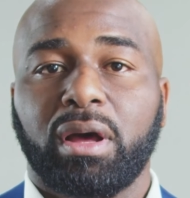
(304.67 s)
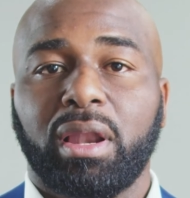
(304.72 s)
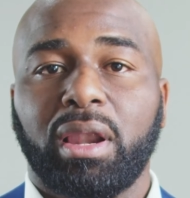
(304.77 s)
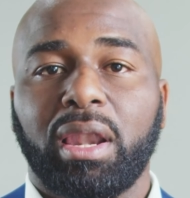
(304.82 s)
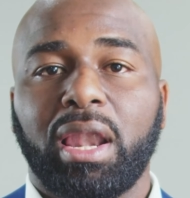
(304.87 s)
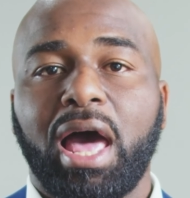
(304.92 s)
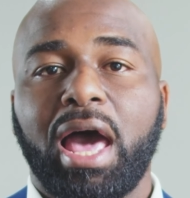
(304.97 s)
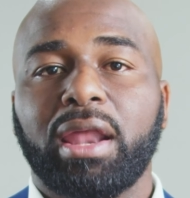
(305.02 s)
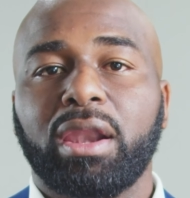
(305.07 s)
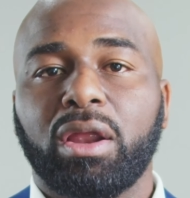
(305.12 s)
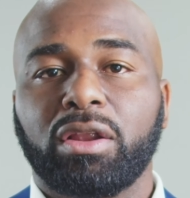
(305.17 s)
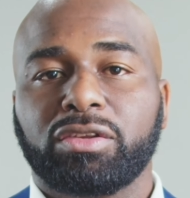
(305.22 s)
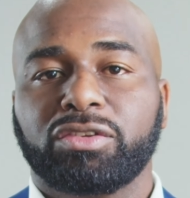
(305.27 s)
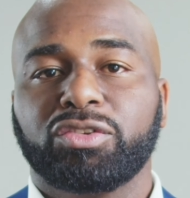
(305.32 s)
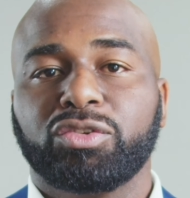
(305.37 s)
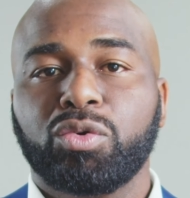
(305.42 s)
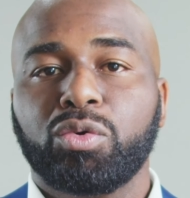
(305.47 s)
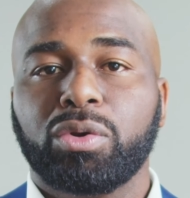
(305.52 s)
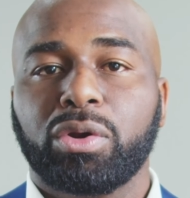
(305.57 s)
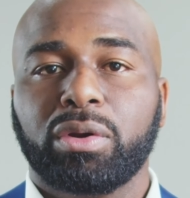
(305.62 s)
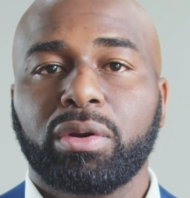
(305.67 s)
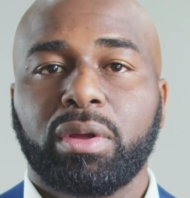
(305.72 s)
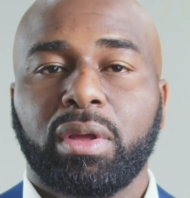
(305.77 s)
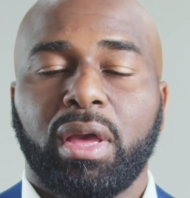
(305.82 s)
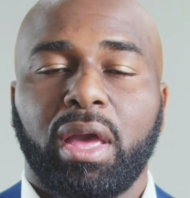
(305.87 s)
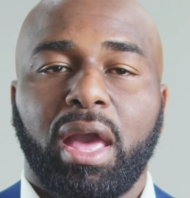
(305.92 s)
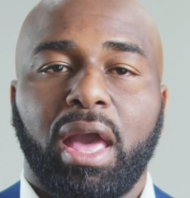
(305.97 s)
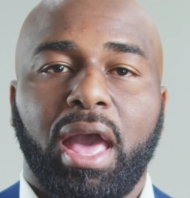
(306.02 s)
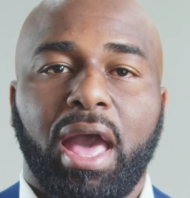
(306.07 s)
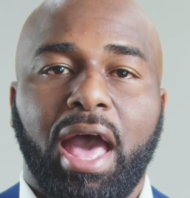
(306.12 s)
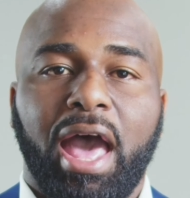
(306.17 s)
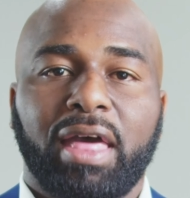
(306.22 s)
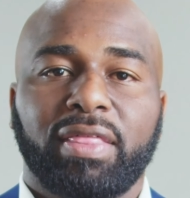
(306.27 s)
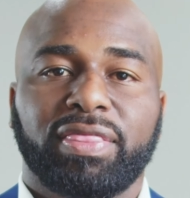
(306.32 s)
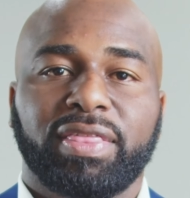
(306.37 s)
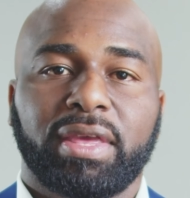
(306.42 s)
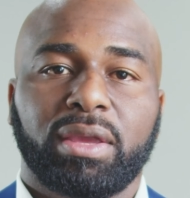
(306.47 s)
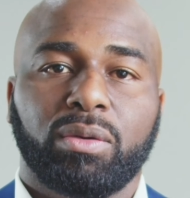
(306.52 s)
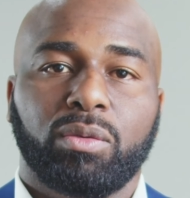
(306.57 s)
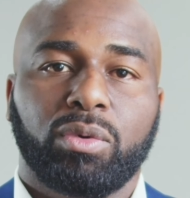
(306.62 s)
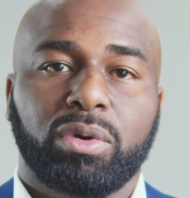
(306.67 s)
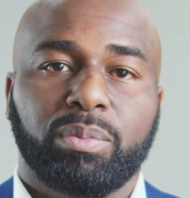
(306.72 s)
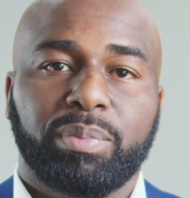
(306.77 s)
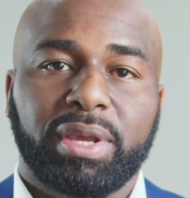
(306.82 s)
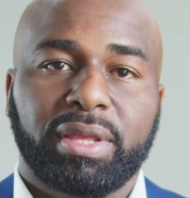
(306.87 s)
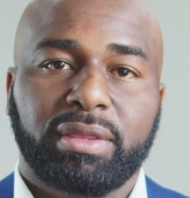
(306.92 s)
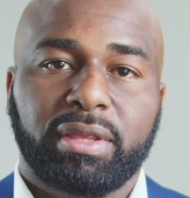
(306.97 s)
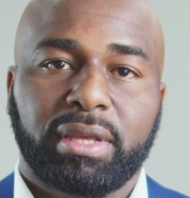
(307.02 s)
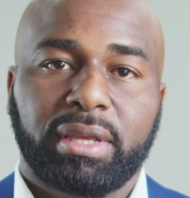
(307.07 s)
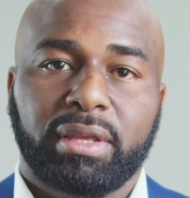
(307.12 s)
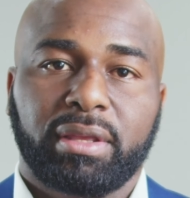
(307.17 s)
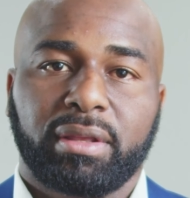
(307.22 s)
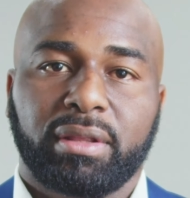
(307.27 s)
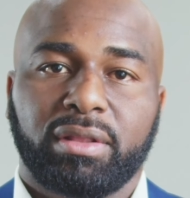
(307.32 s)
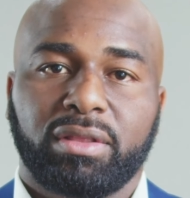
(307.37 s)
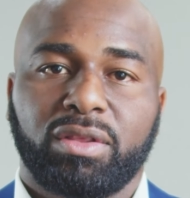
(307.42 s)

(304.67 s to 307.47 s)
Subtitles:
a lot sooner I think would be